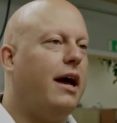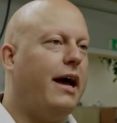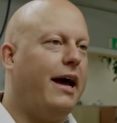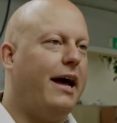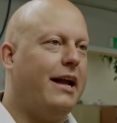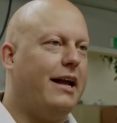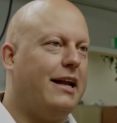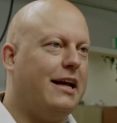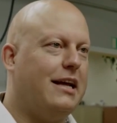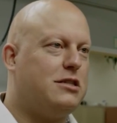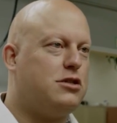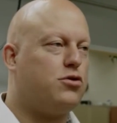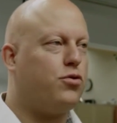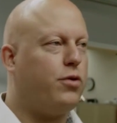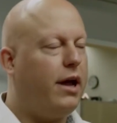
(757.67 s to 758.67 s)
And
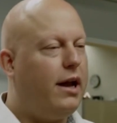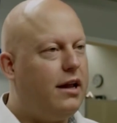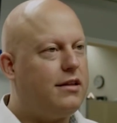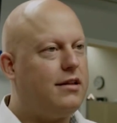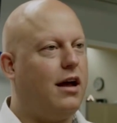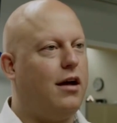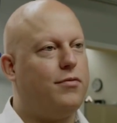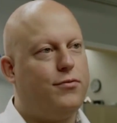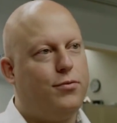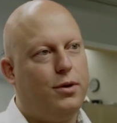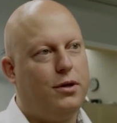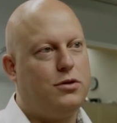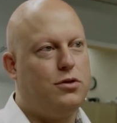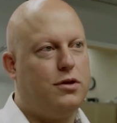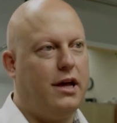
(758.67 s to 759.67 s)
it's really tough
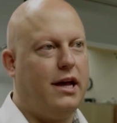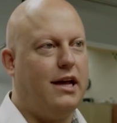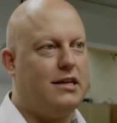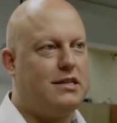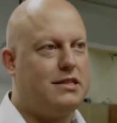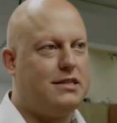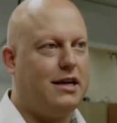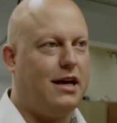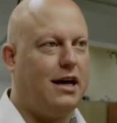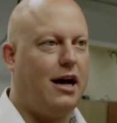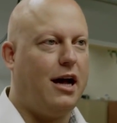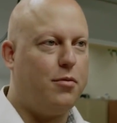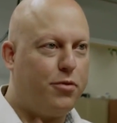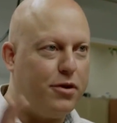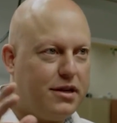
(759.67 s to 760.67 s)
with today's
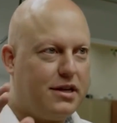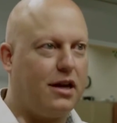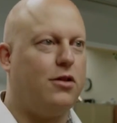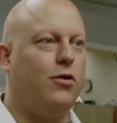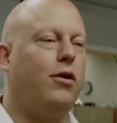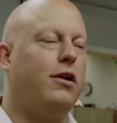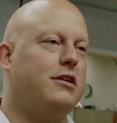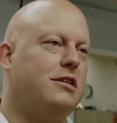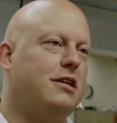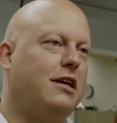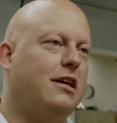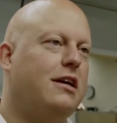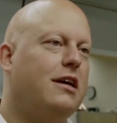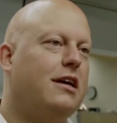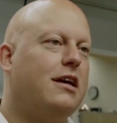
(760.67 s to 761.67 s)
hybrid
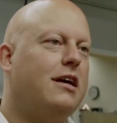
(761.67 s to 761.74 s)
technology